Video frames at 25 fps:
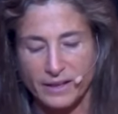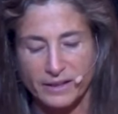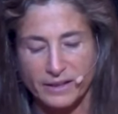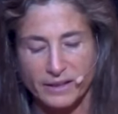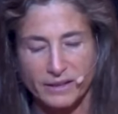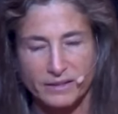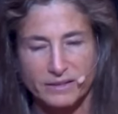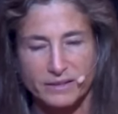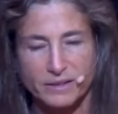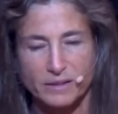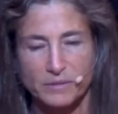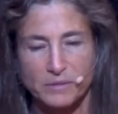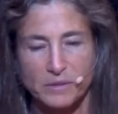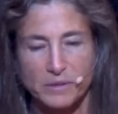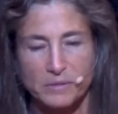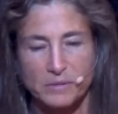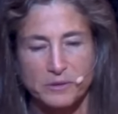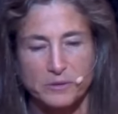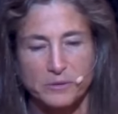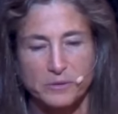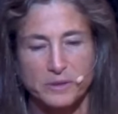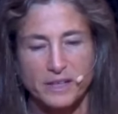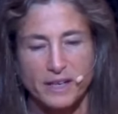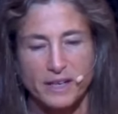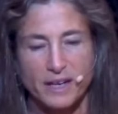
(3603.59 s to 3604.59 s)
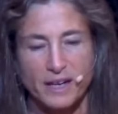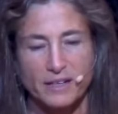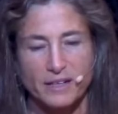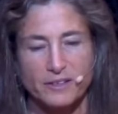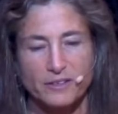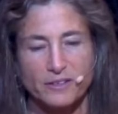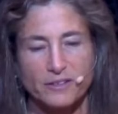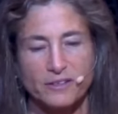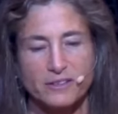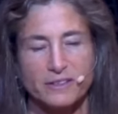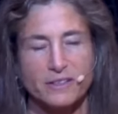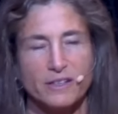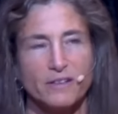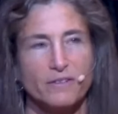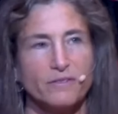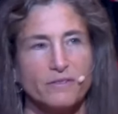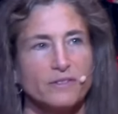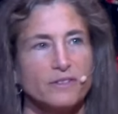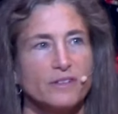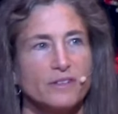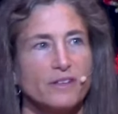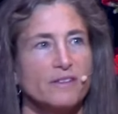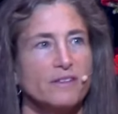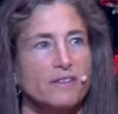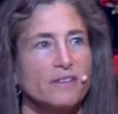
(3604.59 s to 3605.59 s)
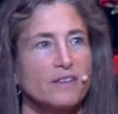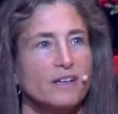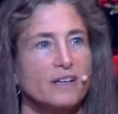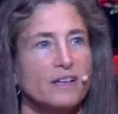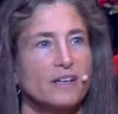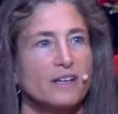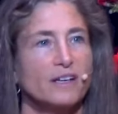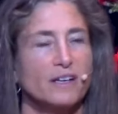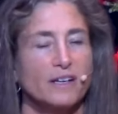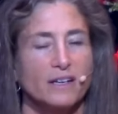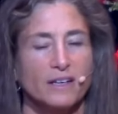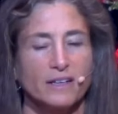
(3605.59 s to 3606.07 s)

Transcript: Yet sometimes we catch ourselves in the thick.